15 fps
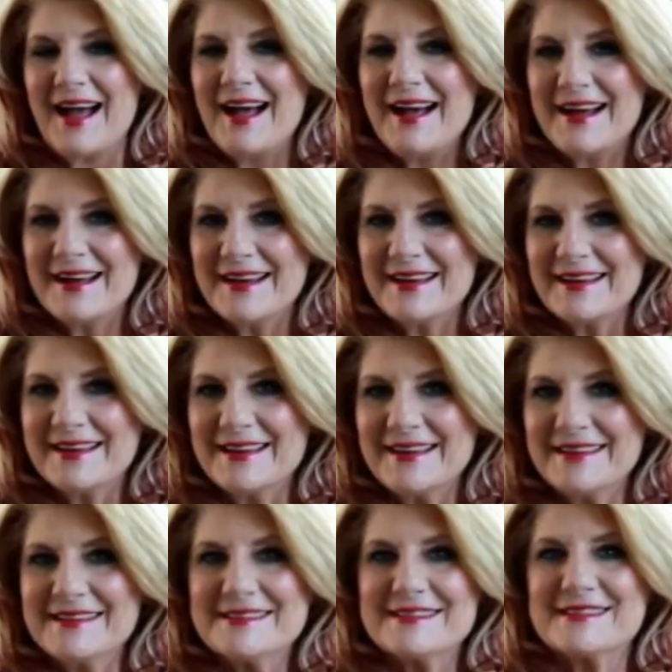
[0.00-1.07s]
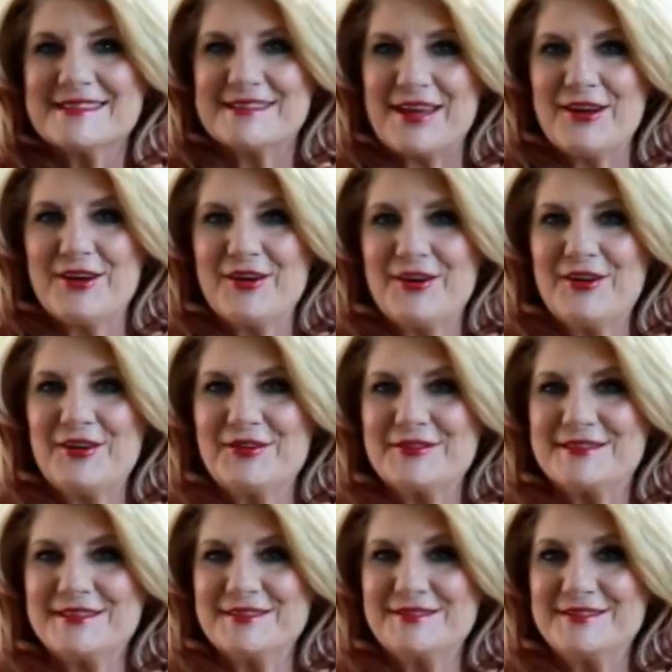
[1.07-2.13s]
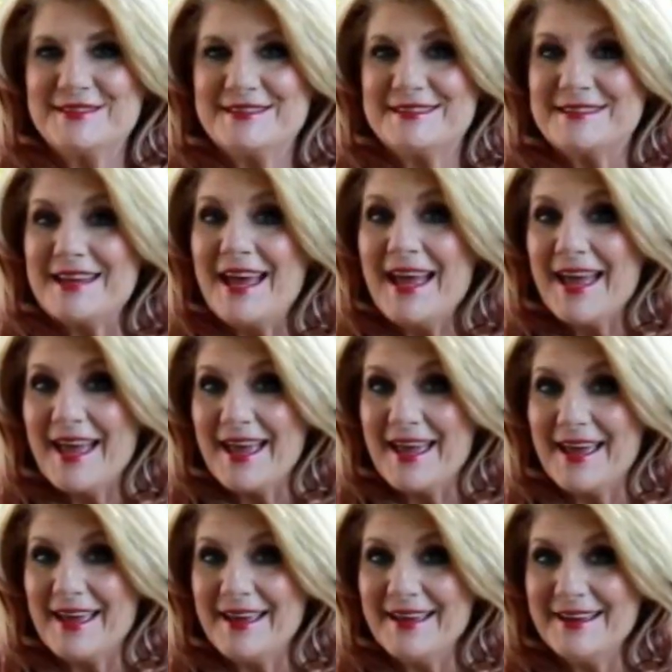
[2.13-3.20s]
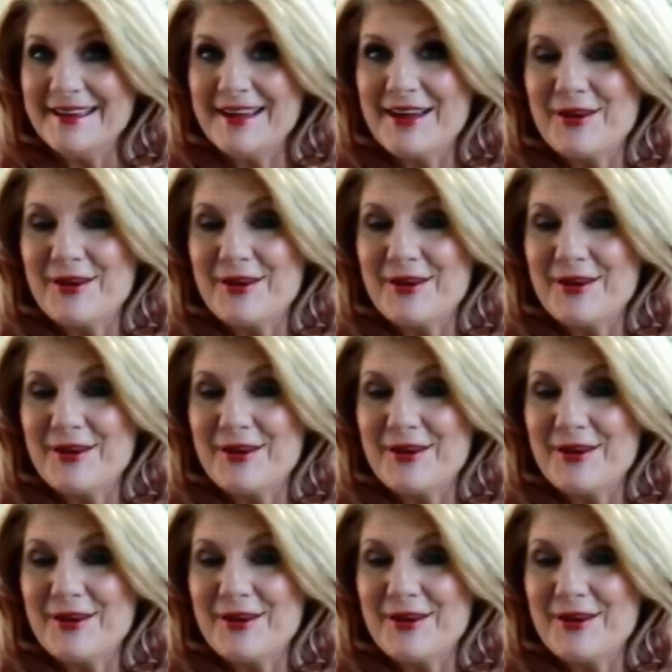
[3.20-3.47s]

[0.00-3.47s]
Hi! So today